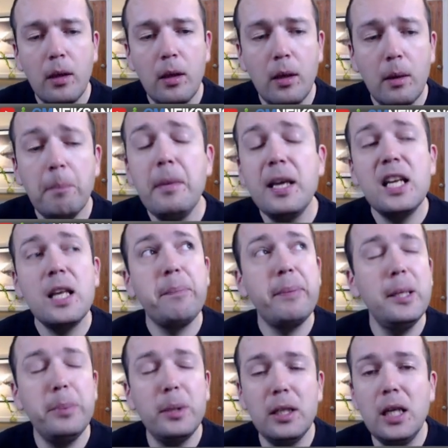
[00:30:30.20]
Many
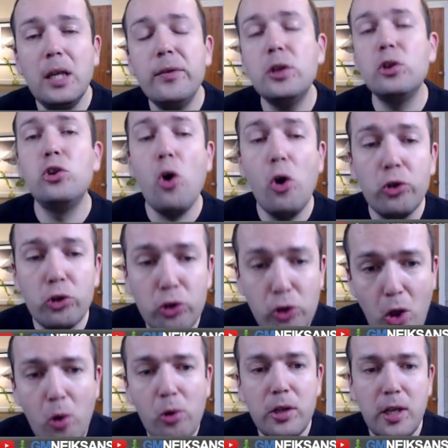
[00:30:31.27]
people even don't
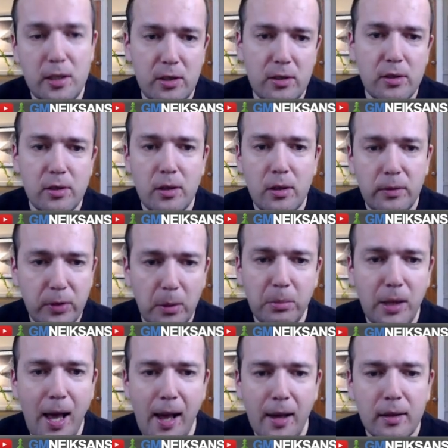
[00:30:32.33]
know this from
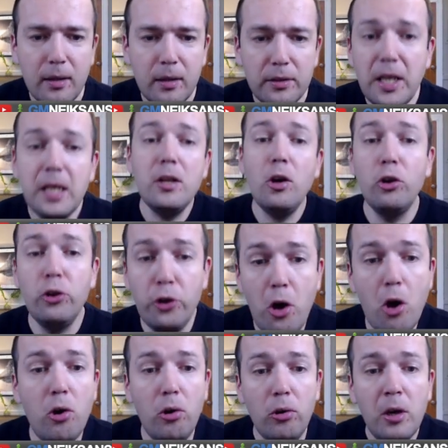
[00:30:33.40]
black. They don't
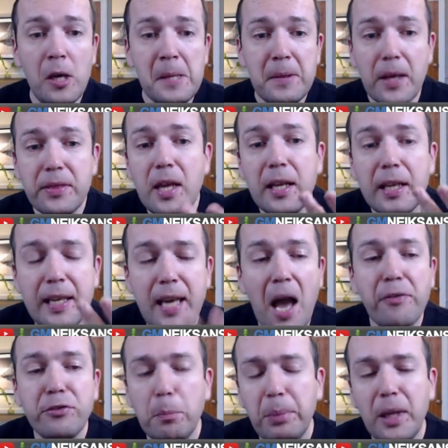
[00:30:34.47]
know that they have
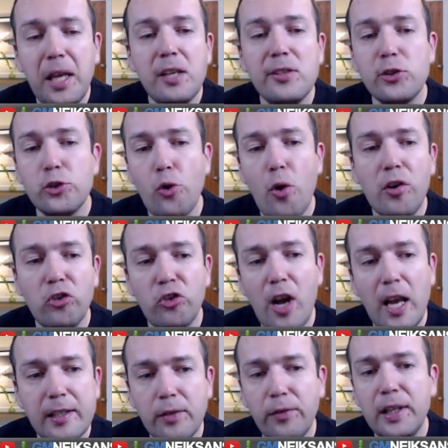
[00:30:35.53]
to play so
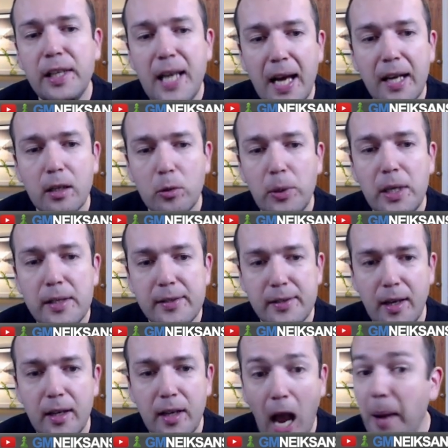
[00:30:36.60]
aggressively at the queen
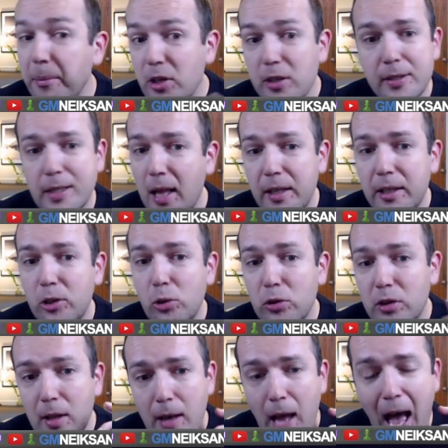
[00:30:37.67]
side. I'm just telling you
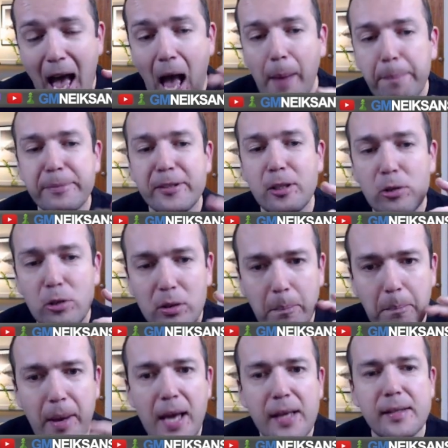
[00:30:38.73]
the absolute
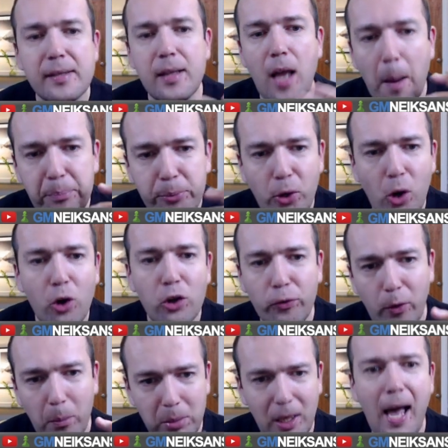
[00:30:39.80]
best approach
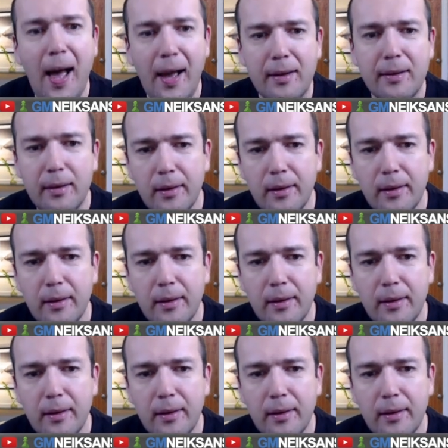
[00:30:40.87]
from black.